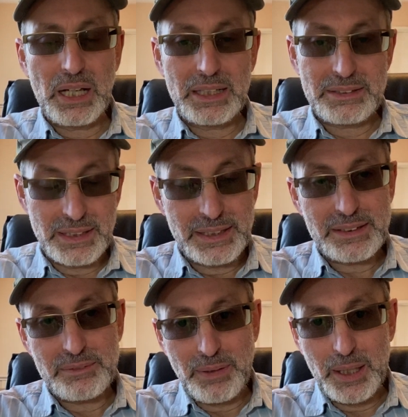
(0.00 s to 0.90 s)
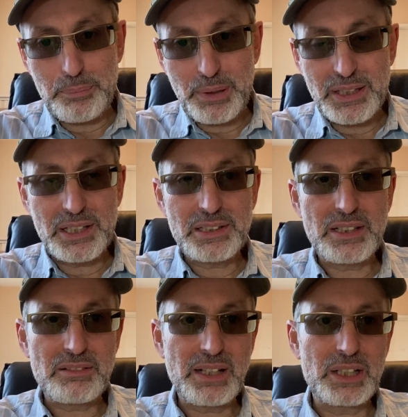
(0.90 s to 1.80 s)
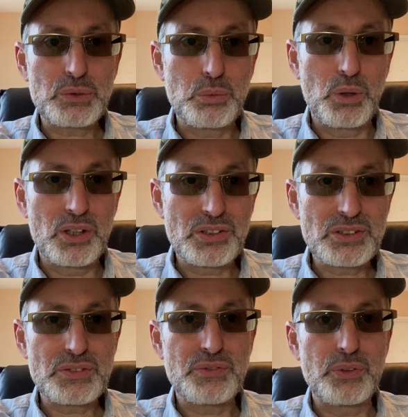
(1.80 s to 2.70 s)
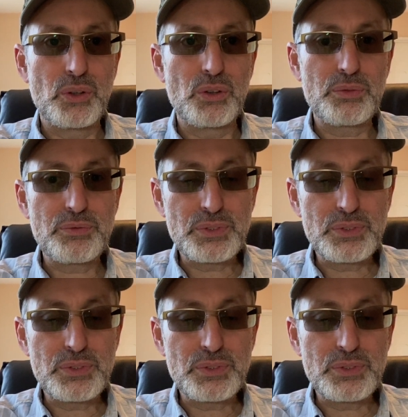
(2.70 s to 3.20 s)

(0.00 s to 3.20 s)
I think, in my opinion, the right ones for